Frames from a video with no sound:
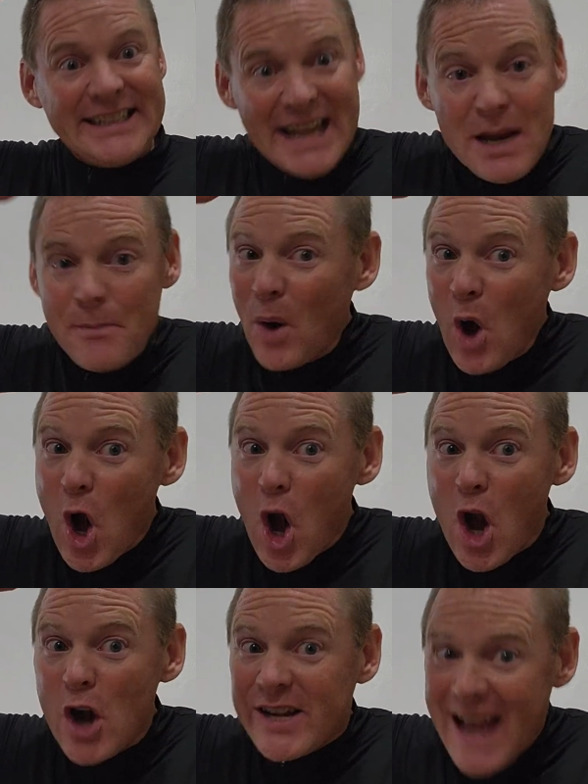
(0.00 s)
Deeper,
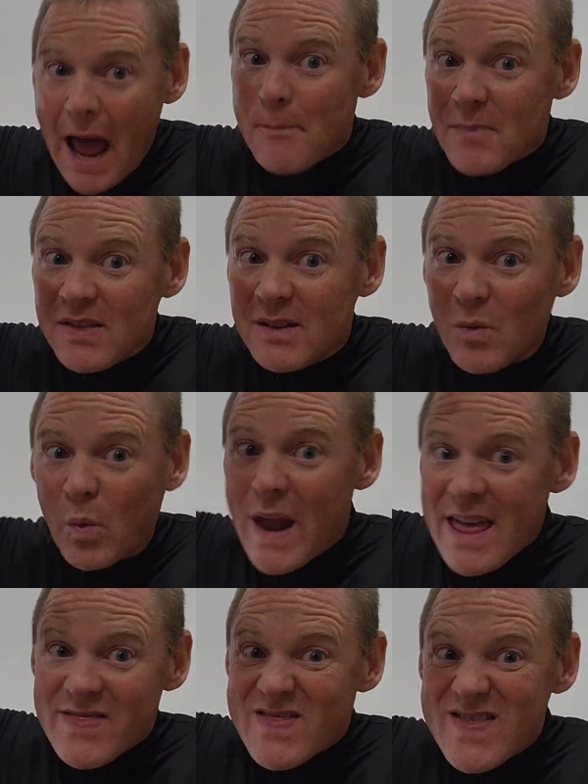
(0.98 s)
depth,
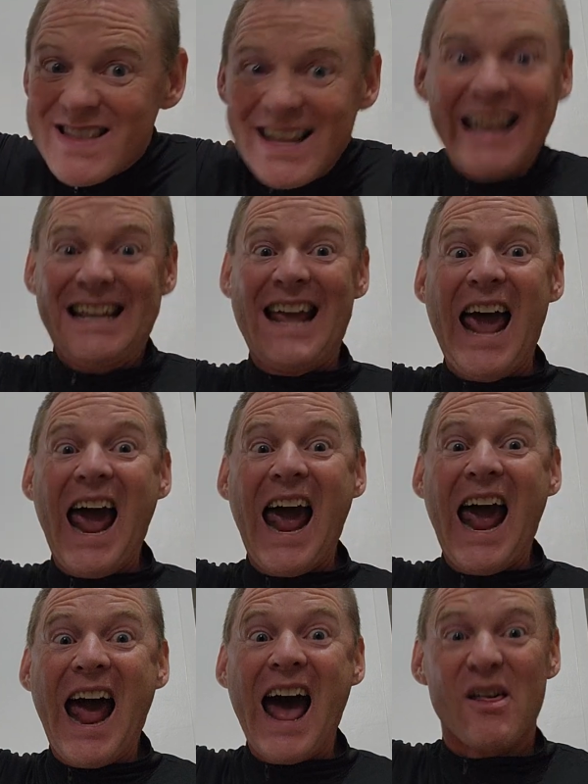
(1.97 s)
width,
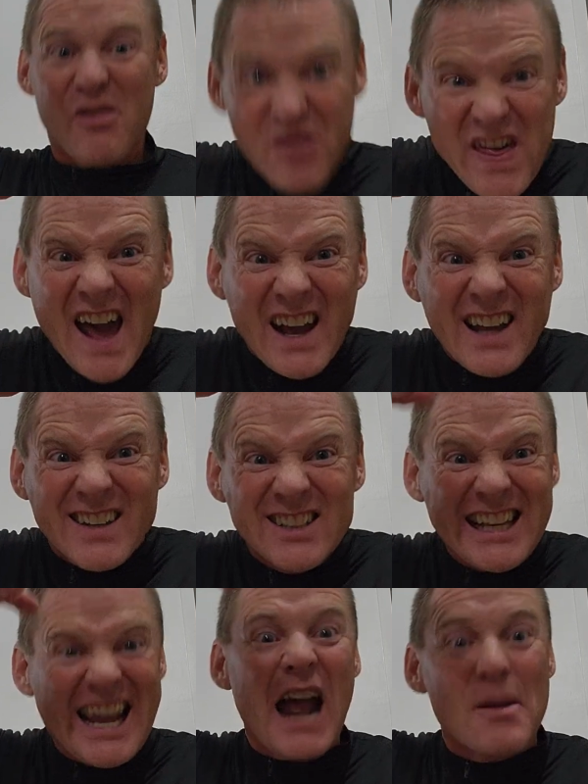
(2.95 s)
yeah. Thick,
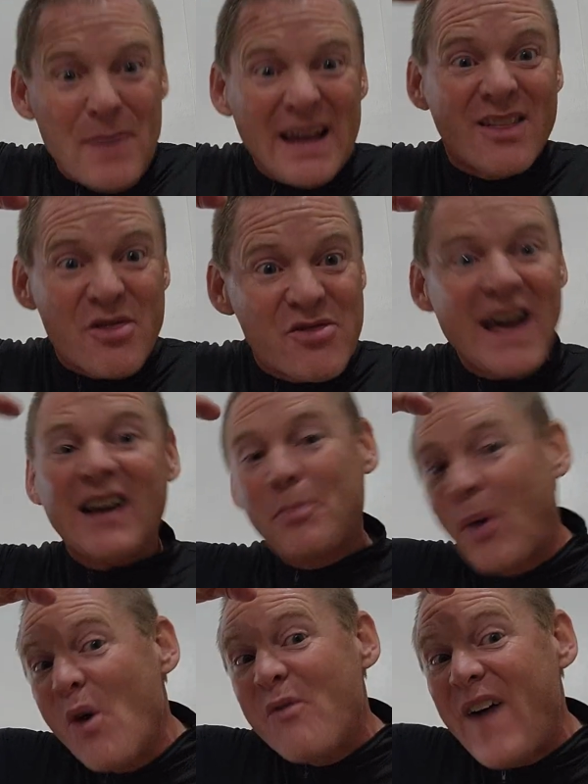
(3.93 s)
you got a big thick
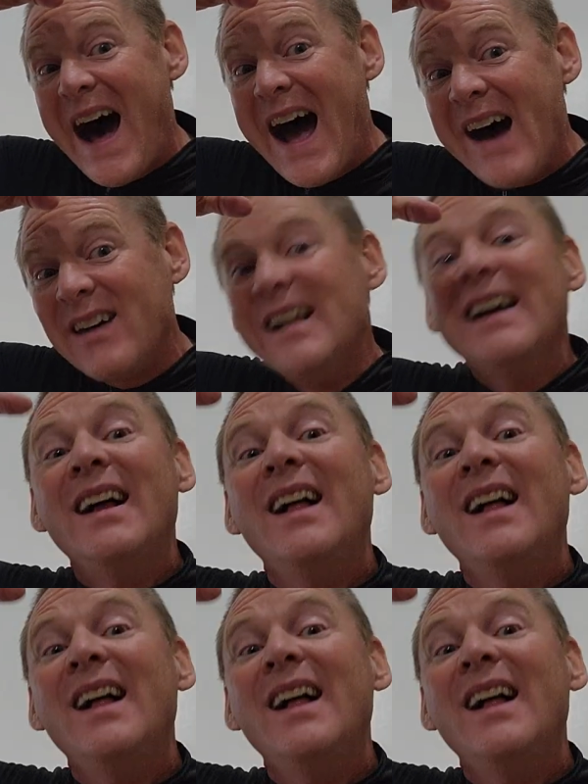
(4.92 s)
profile.